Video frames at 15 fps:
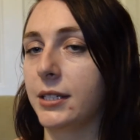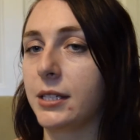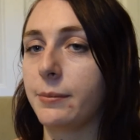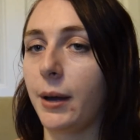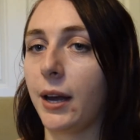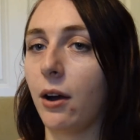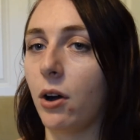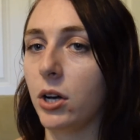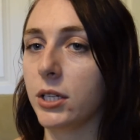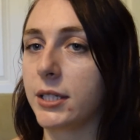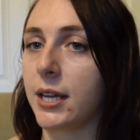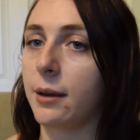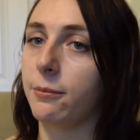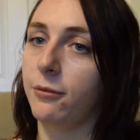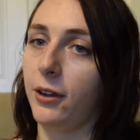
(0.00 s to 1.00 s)
is my
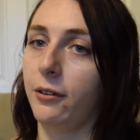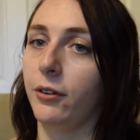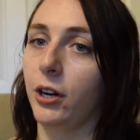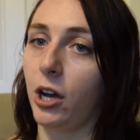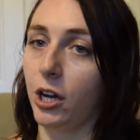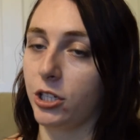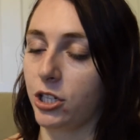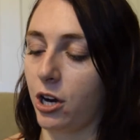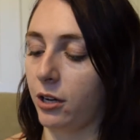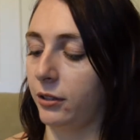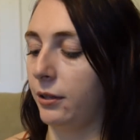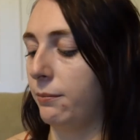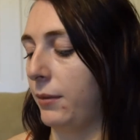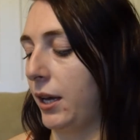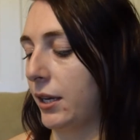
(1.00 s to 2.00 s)
all-time favorite hot
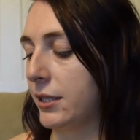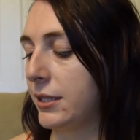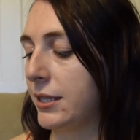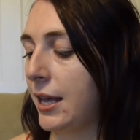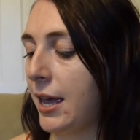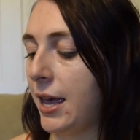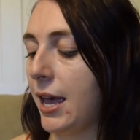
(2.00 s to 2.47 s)
chocolate mix,